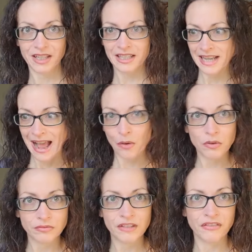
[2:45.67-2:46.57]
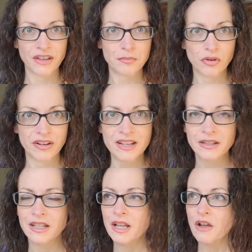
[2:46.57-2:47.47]
Now, in February,
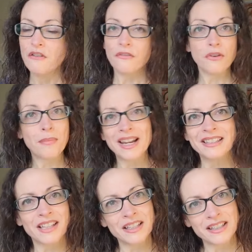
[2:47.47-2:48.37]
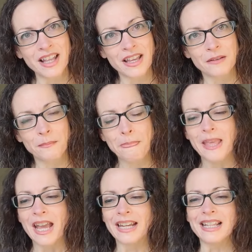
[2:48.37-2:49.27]
for Valentine's Day.
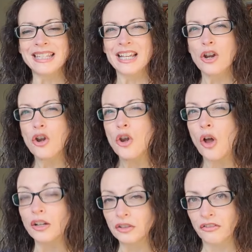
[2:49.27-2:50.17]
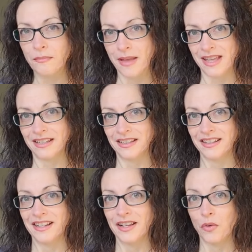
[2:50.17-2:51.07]
And I see a lot of men
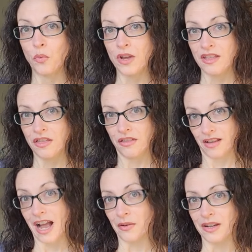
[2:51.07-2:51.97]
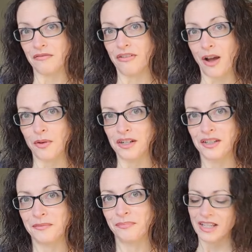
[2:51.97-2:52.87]
with carrying
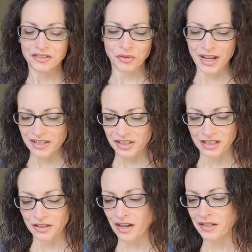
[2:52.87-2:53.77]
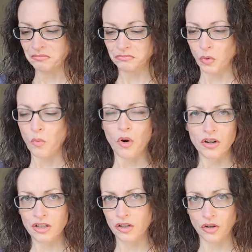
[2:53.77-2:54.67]
flowers. They're dressed in their
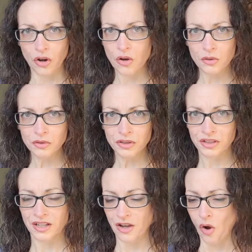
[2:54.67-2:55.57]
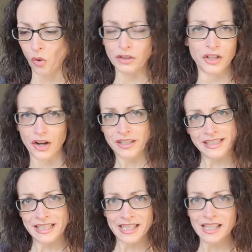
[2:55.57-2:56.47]
work clothes, all
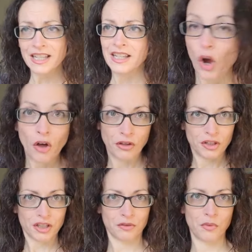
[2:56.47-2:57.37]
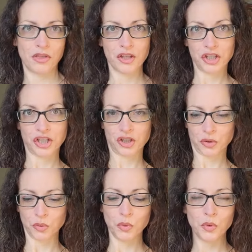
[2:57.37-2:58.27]
dirty, others with the
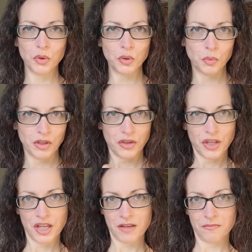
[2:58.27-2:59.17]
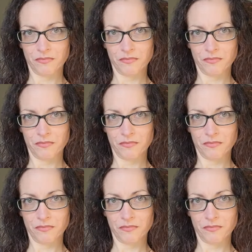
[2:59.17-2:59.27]
suit, with the